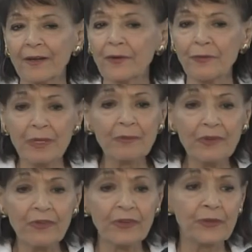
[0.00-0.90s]
agree
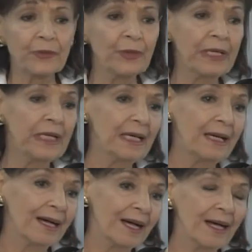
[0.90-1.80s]
with you.
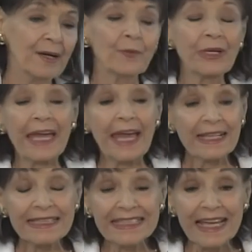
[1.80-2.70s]
We
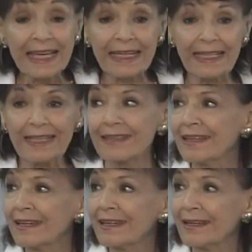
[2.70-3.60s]
can't say
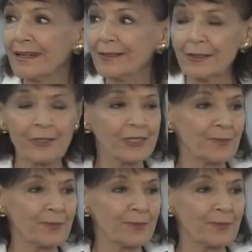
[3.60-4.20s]
anything, because Big